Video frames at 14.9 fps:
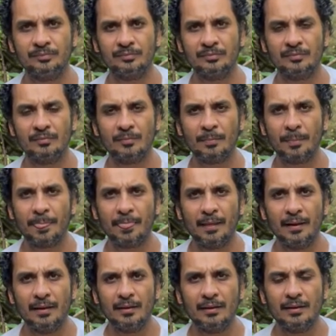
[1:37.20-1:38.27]

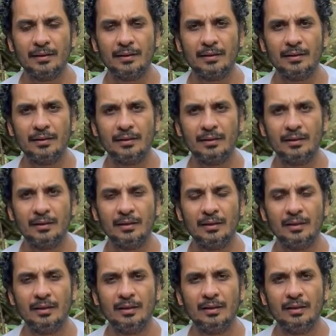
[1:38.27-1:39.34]

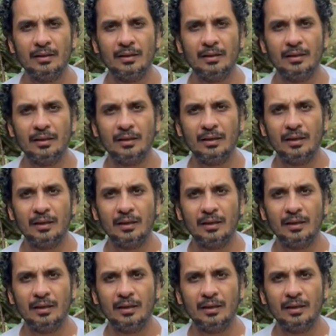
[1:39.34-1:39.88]
(silence)